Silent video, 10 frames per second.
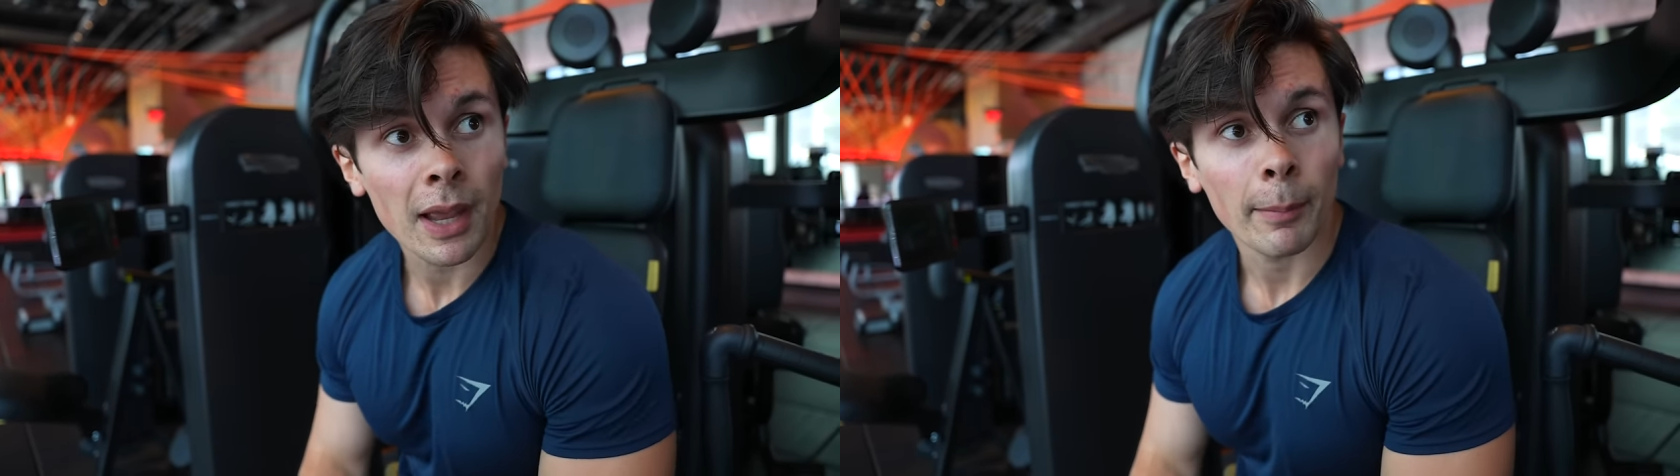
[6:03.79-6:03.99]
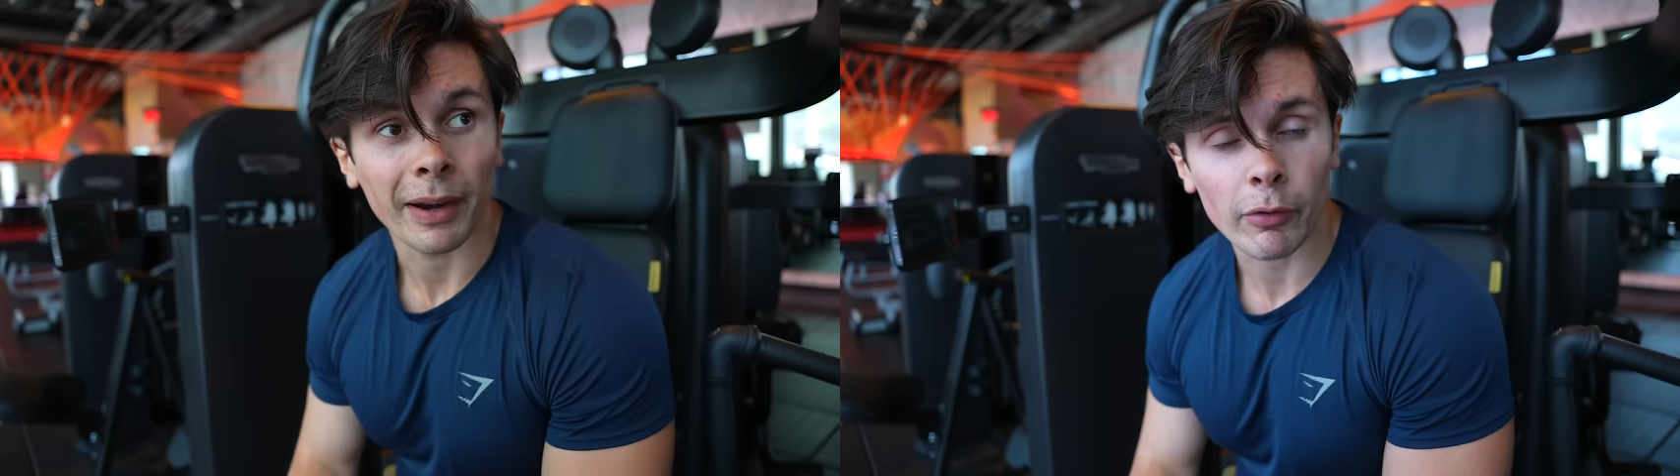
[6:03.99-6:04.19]

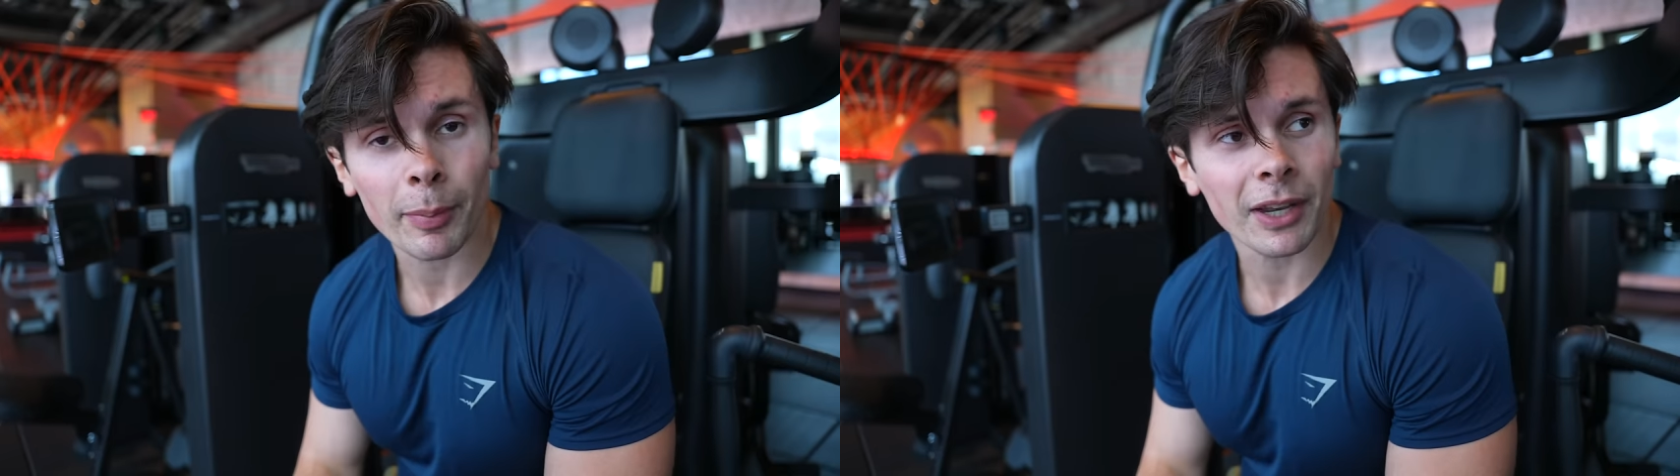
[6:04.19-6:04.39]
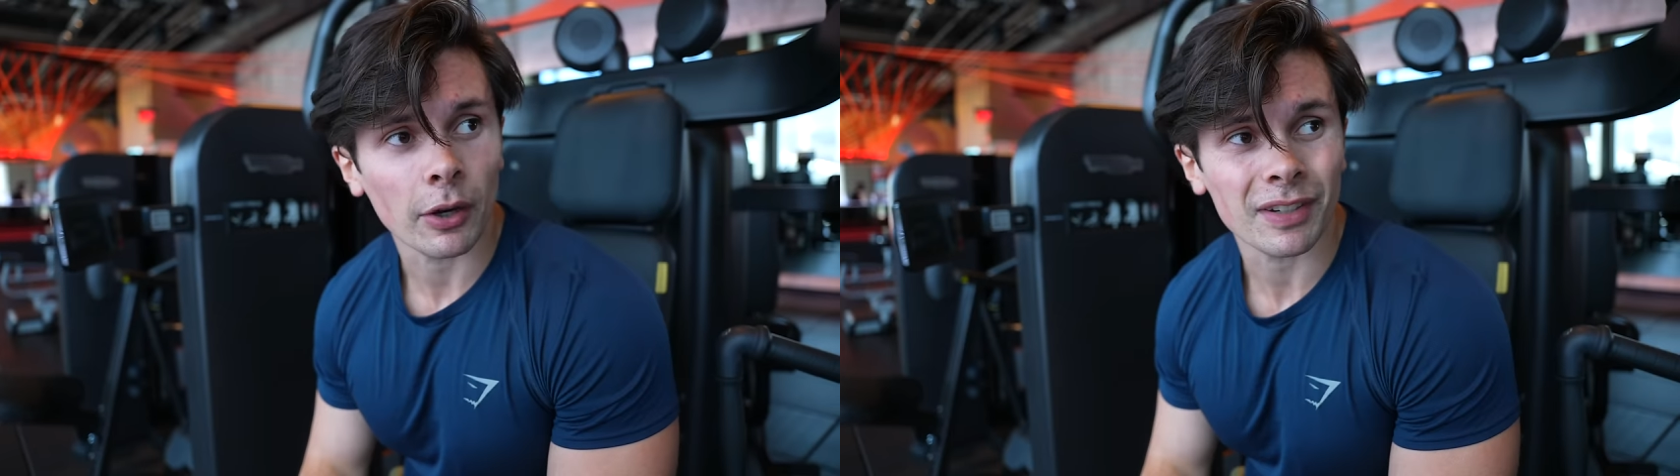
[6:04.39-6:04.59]
But
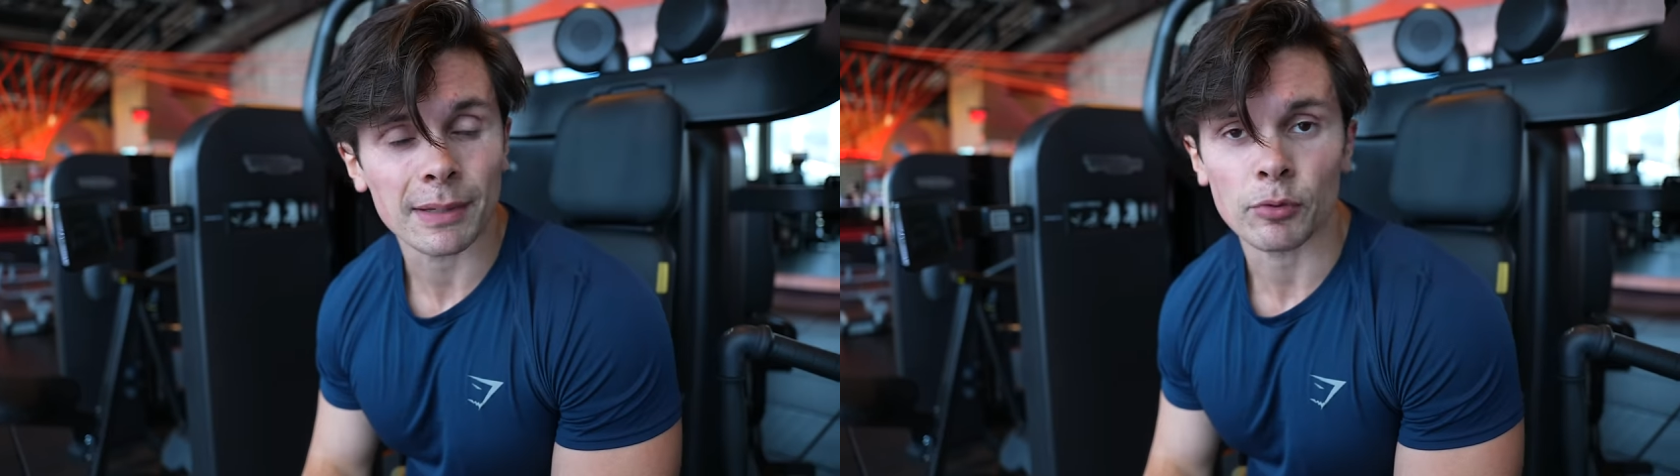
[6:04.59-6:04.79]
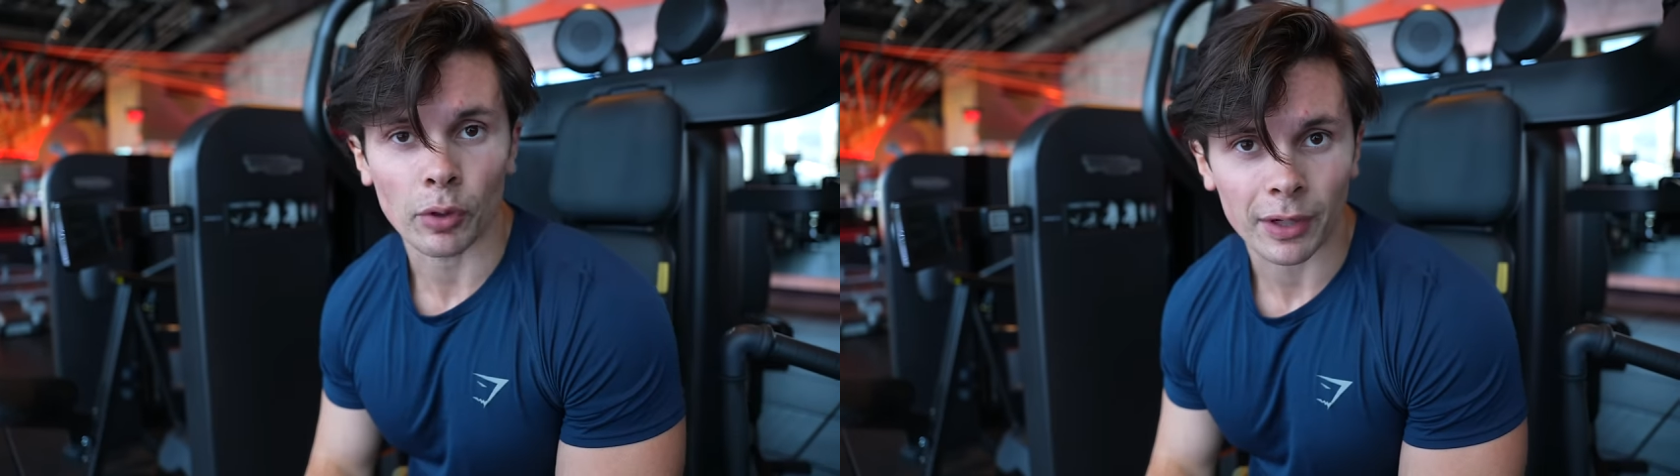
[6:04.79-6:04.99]
everybody here
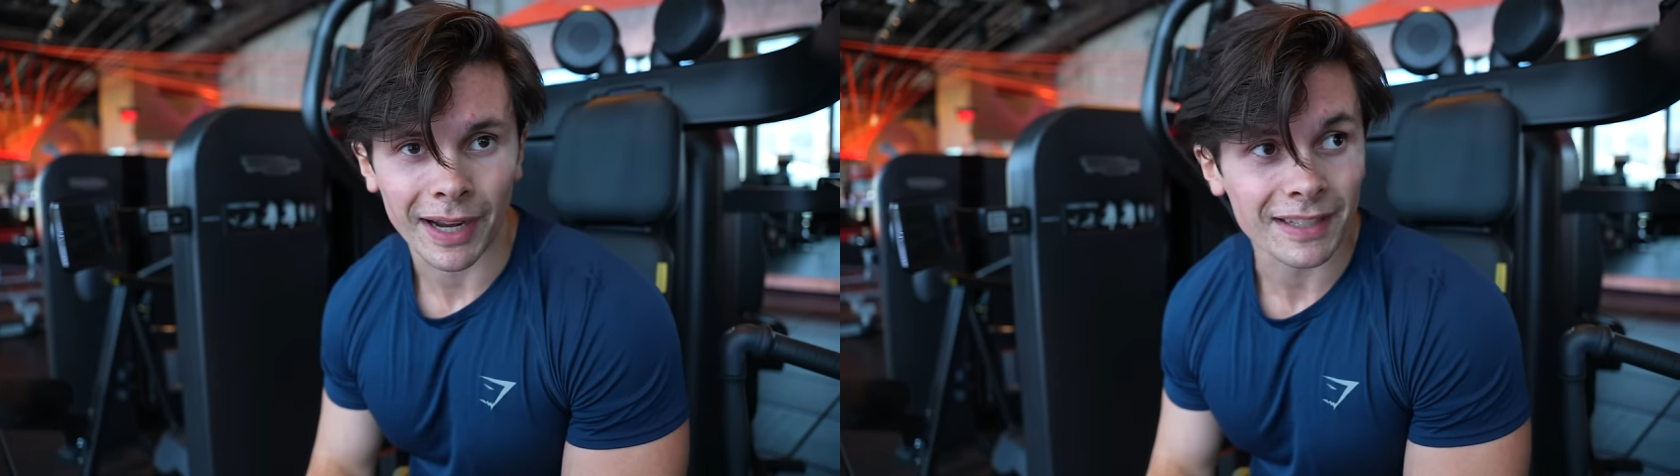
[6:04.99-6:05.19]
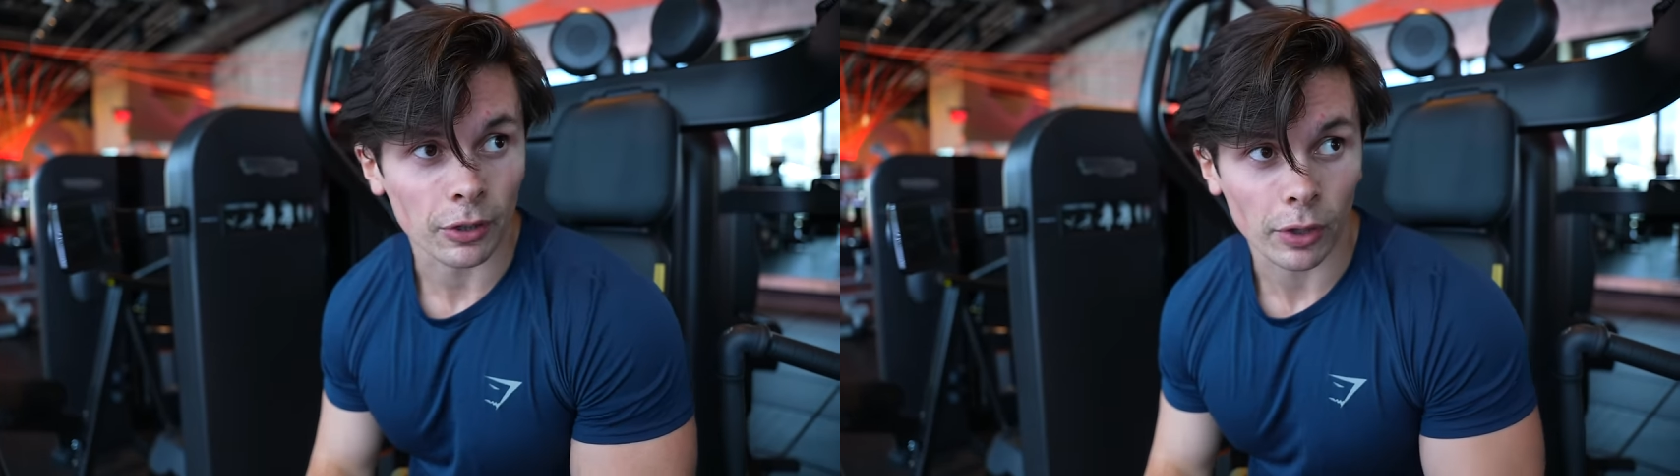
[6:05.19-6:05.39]
seems really nice. They're